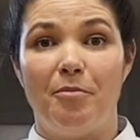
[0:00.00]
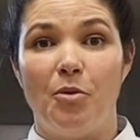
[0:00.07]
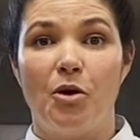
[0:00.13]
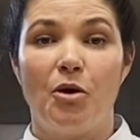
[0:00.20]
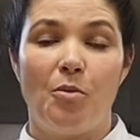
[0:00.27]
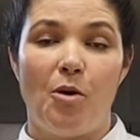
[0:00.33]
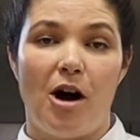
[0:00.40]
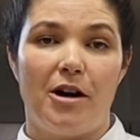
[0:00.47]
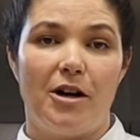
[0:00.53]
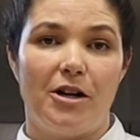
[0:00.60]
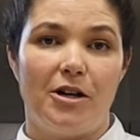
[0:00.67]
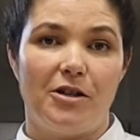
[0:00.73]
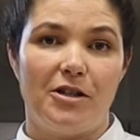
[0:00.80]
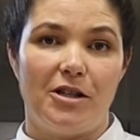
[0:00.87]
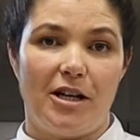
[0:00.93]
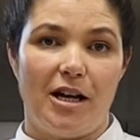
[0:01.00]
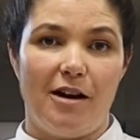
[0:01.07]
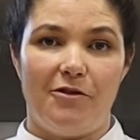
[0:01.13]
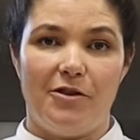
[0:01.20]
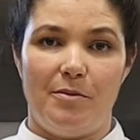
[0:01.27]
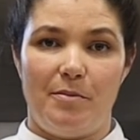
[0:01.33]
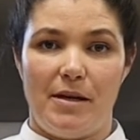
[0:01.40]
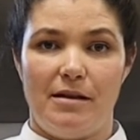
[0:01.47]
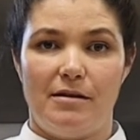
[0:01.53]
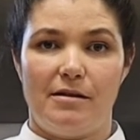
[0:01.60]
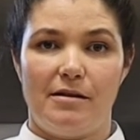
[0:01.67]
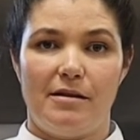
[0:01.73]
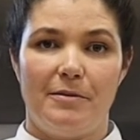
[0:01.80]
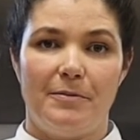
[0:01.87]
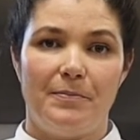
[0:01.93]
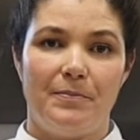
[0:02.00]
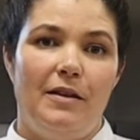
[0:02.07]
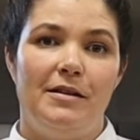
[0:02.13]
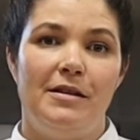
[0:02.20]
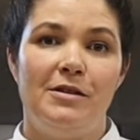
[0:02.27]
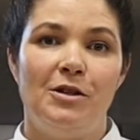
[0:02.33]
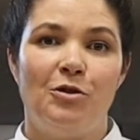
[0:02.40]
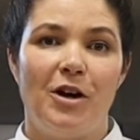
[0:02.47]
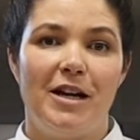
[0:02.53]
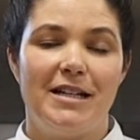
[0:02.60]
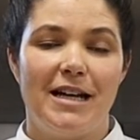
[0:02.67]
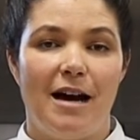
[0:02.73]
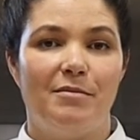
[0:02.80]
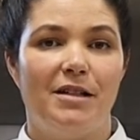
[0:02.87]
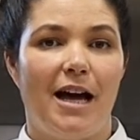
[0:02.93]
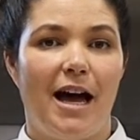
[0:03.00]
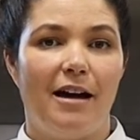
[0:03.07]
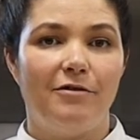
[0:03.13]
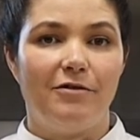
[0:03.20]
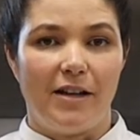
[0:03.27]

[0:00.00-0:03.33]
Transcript: more water to cover the beans. This is a great time to add